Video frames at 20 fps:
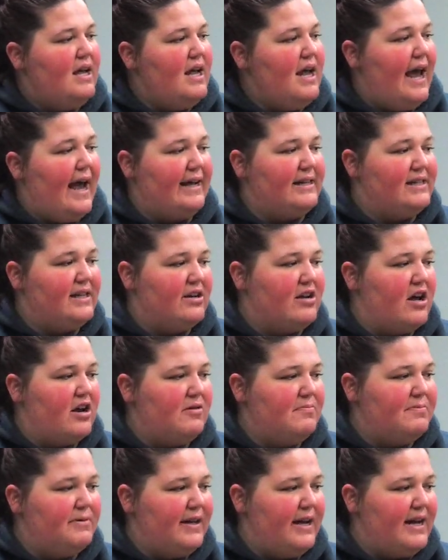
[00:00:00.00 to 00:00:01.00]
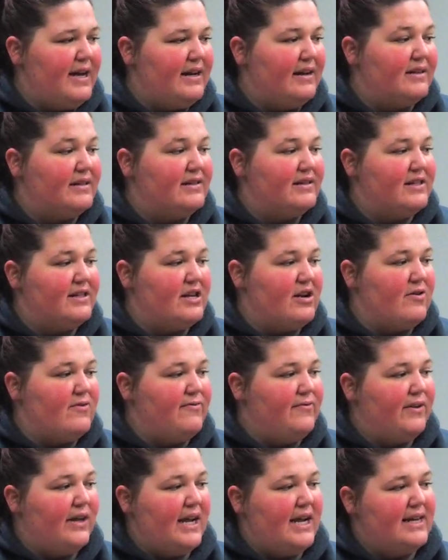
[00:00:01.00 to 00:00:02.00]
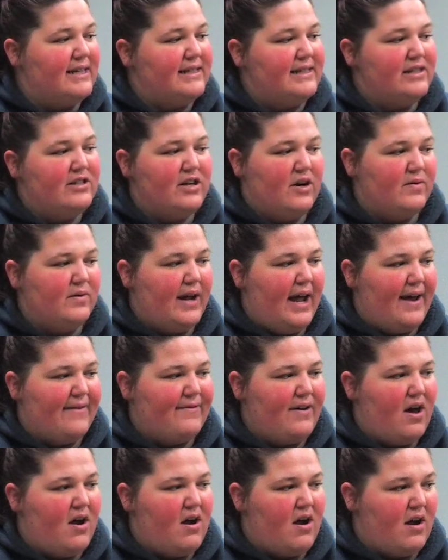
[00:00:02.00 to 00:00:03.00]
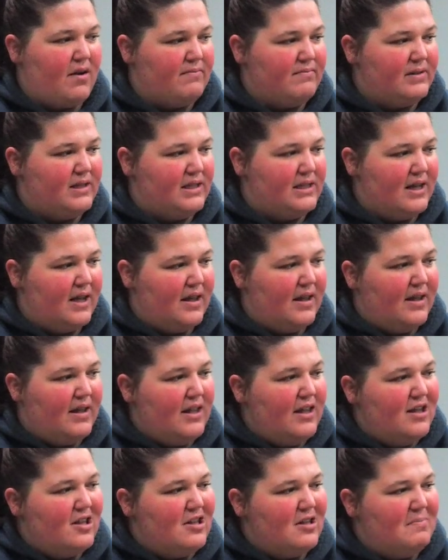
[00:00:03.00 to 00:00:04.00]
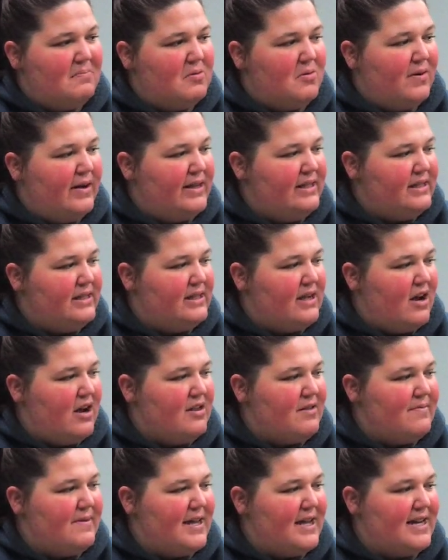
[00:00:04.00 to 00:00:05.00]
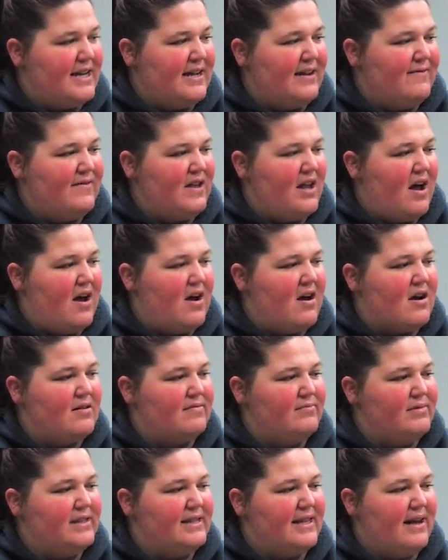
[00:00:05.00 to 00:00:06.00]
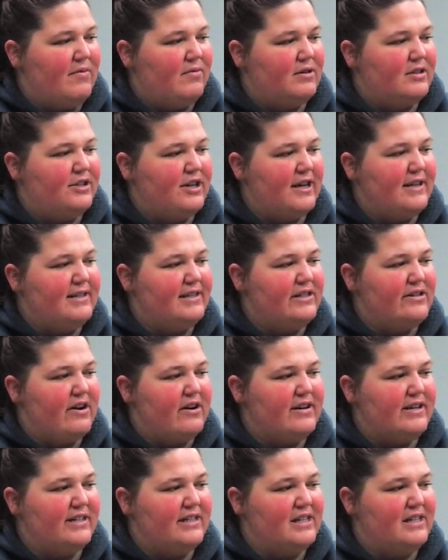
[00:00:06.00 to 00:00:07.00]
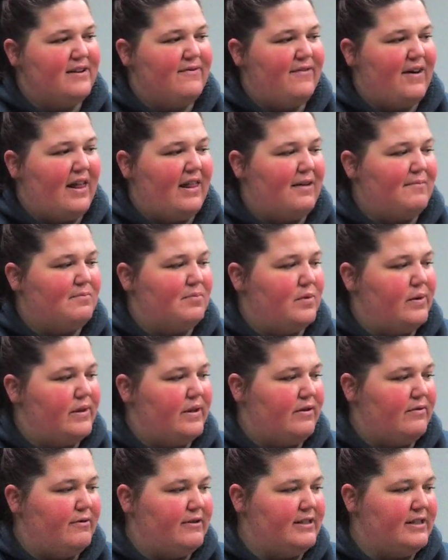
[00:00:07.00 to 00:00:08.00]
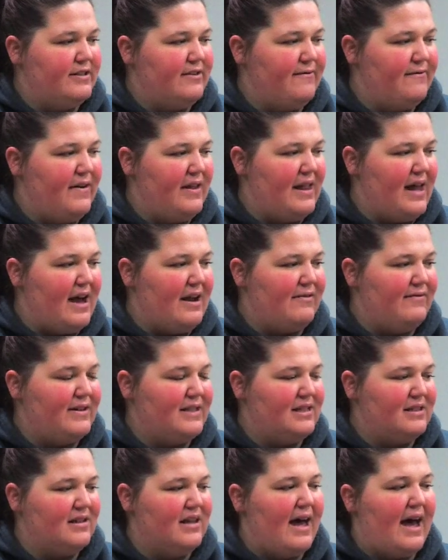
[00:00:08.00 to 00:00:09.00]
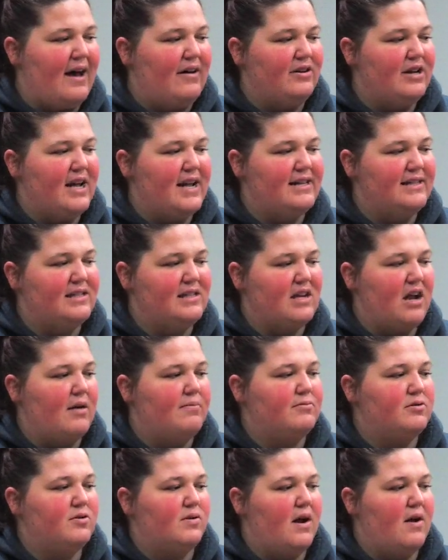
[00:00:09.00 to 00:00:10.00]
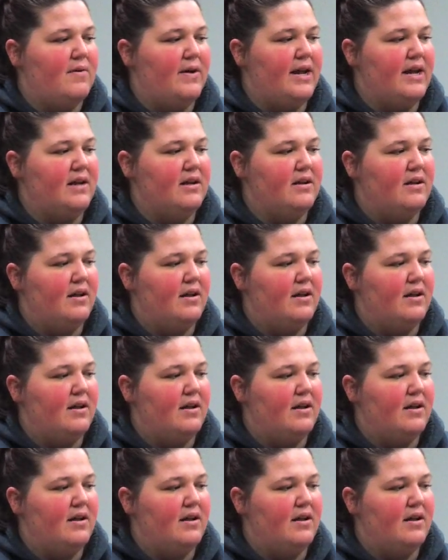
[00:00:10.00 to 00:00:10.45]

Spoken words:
Hexagonal plate snowflakes don't have arms. The points are the beginning of the arms that were just starting to develop when the crystal fell out of its cloud and stopped growing.